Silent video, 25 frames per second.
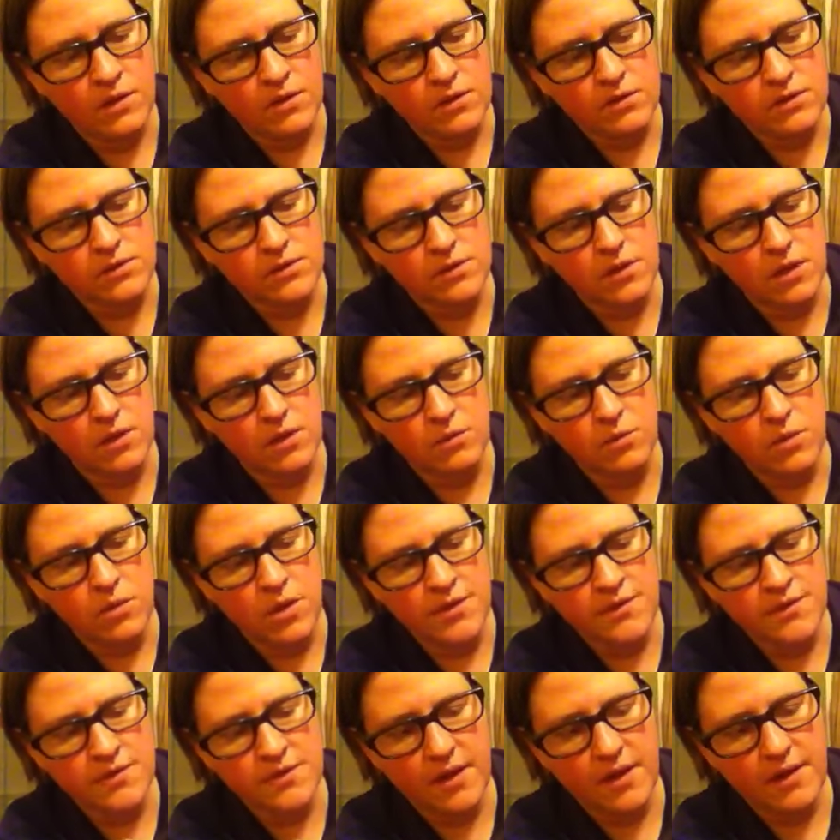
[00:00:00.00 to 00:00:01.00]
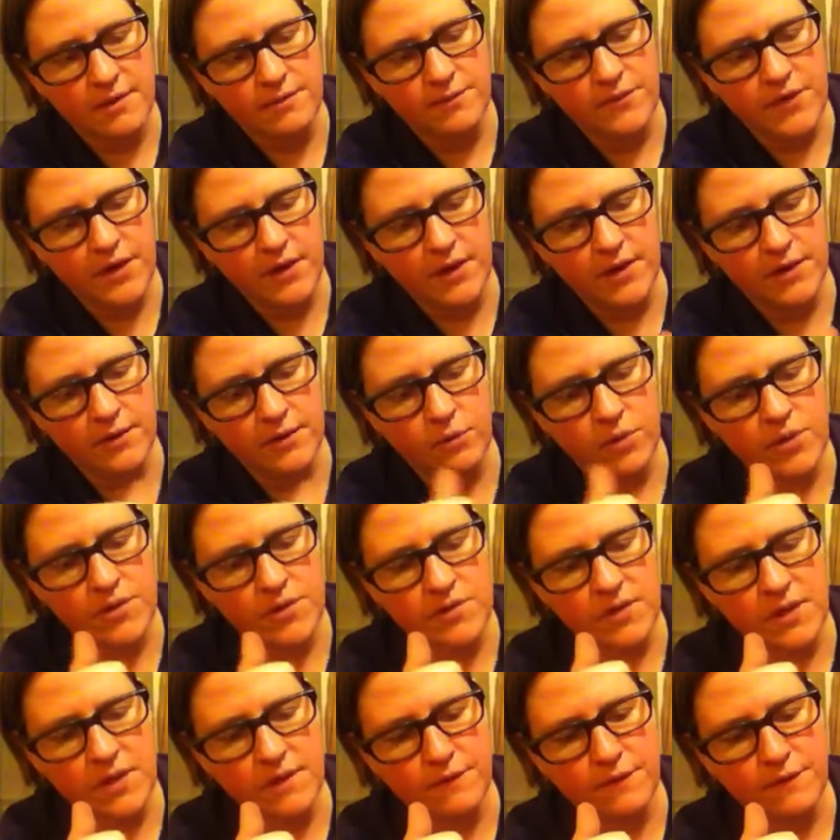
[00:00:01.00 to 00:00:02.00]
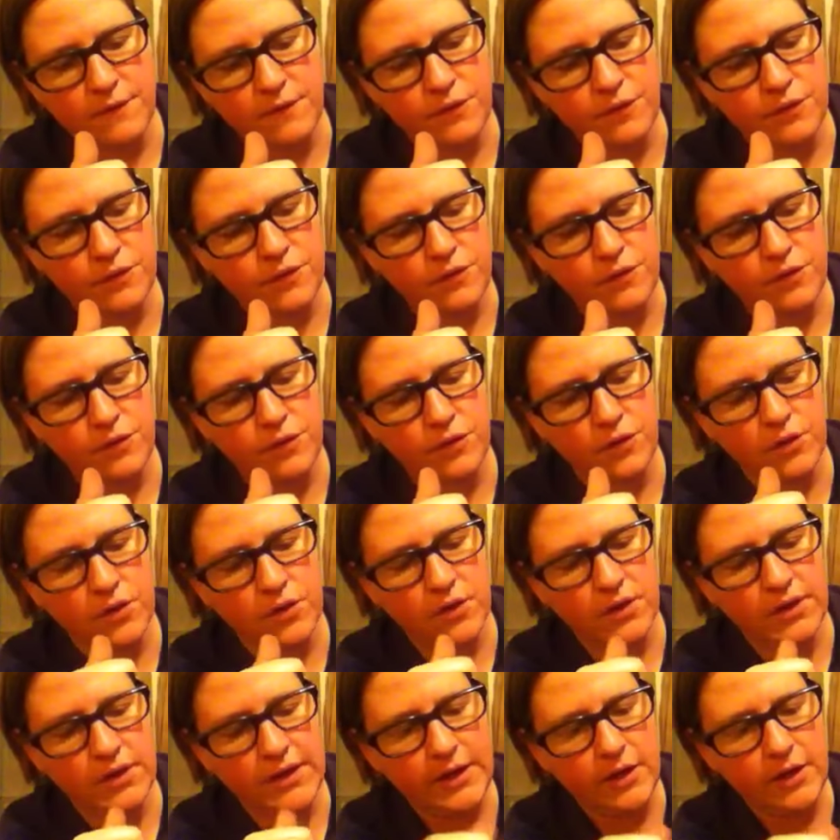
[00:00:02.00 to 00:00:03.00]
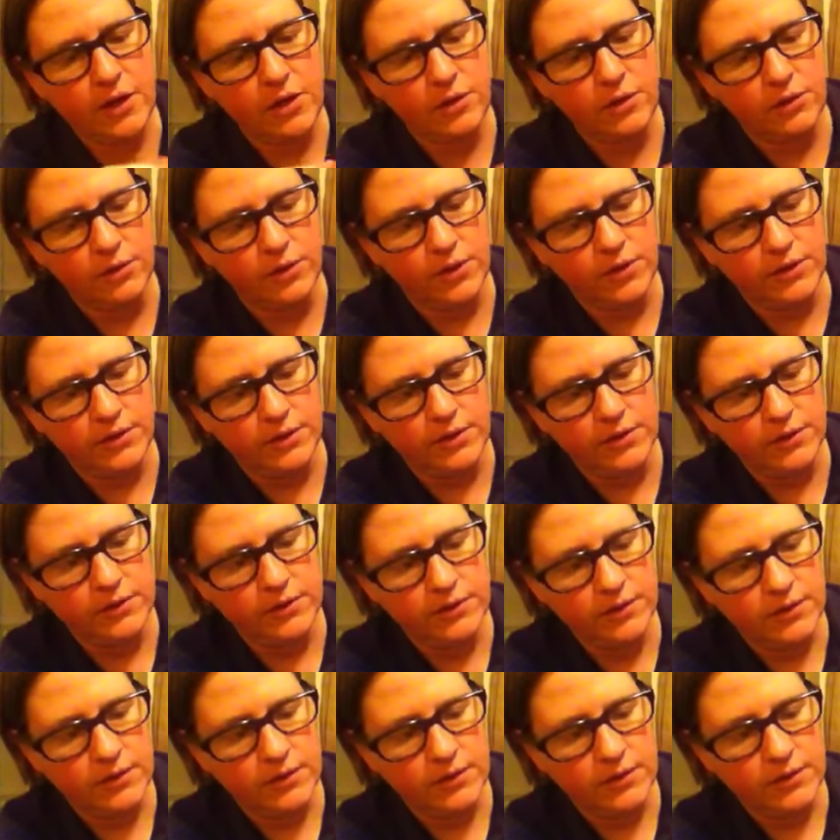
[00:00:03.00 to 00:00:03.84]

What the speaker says: So once I've thoroughly coated